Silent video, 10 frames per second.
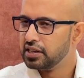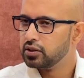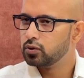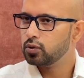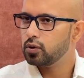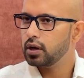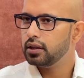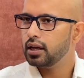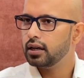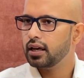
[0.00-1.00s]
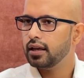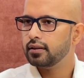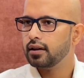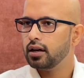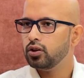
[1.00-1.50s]
So in that
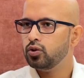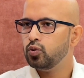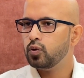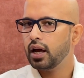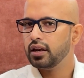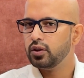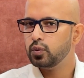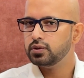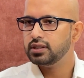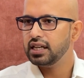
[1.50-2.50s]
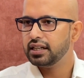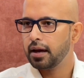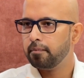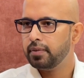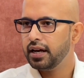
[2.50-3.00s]
case, you can use the
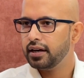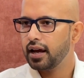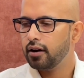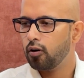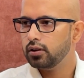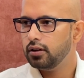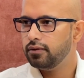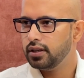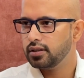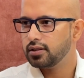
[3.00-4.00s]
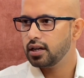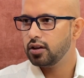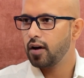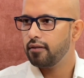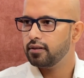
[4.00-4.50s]
template and all the features that
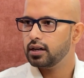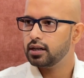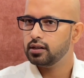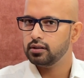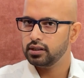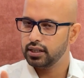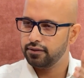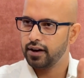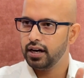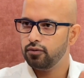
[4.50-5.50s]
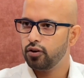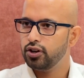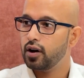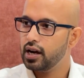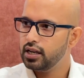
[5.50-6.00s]
you have defined for
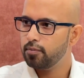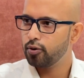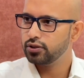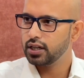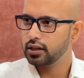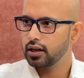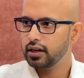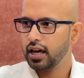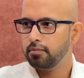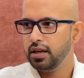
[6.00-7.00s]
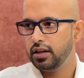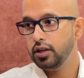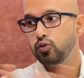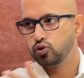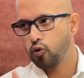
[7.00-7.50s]
your earlier project. It can be
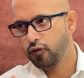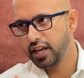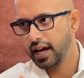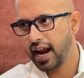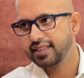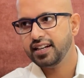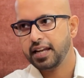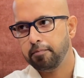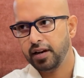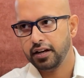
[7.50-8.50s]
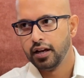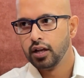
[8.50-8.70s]
reused over here as a template.